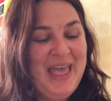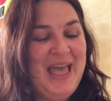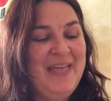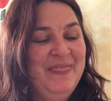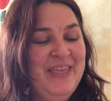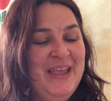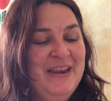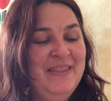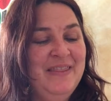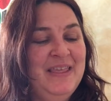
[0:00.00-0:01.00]
And
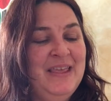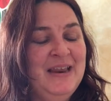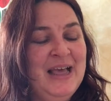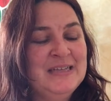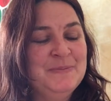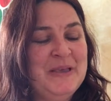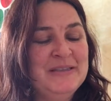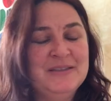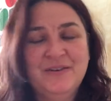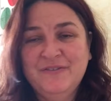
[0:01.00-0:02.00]
then the last
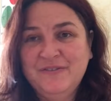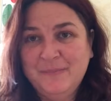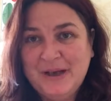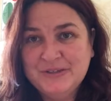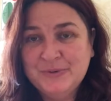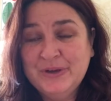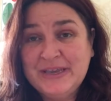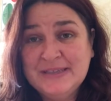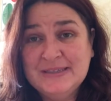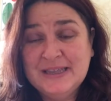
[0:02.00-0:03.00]
piece of the puzzle
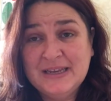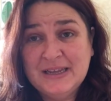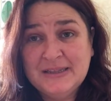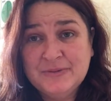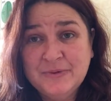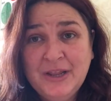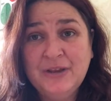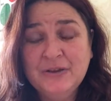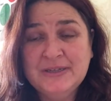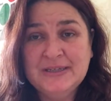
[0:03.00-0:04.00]
is that it's really
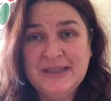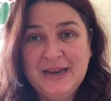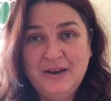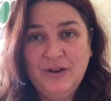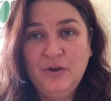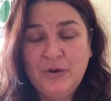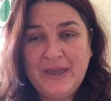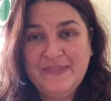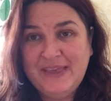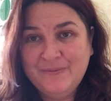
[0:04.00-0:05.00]
good to then look
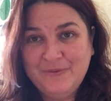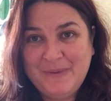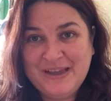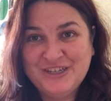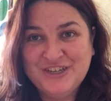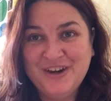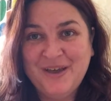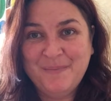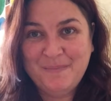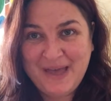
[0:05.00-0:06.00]
at the information
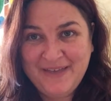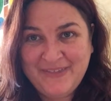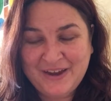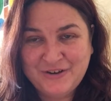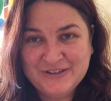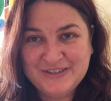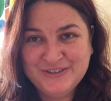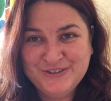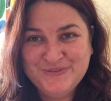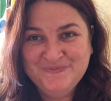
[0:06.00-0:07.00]
about that
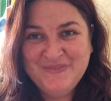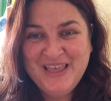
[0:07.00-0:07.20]
crystal,